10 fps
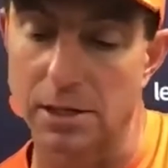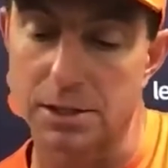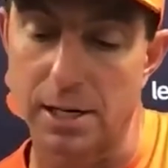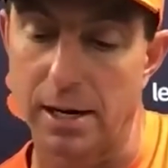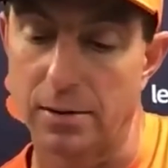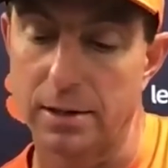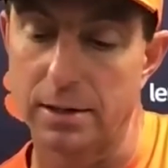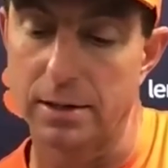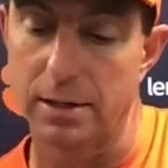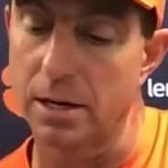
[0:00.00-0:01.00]

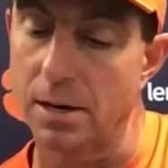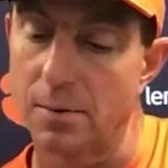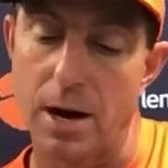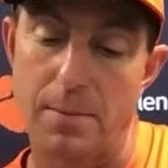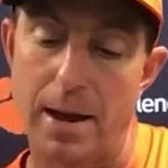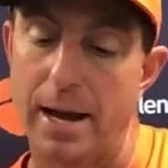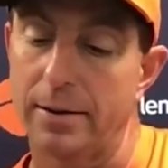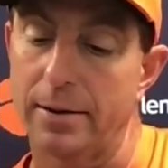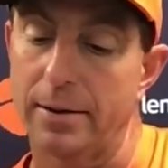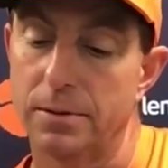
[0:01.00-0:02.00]
touchdown, and then we come right
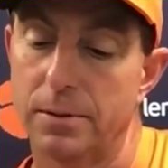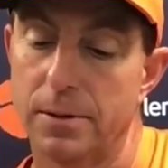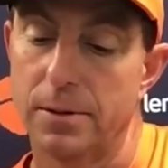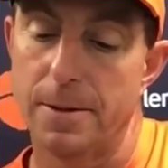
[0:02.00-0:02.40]
back with a